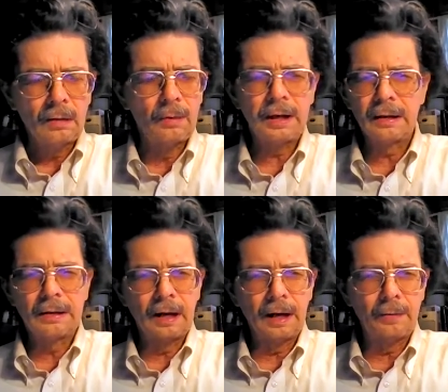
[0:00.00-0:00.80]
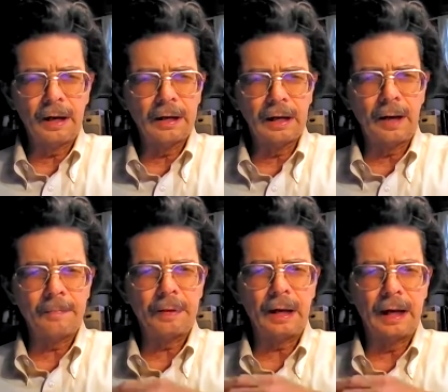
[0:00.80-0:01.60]
We can get up
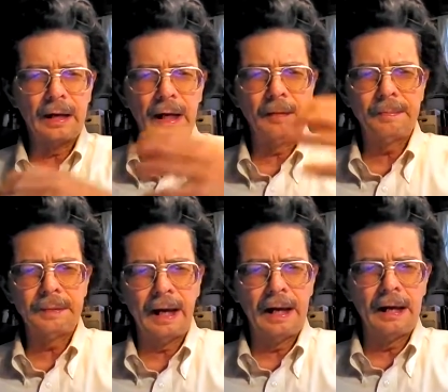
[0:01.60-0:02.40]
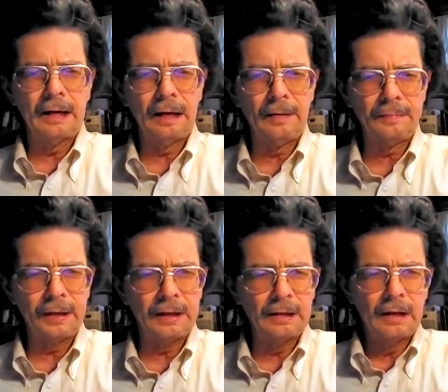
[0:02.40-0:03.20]
any day of the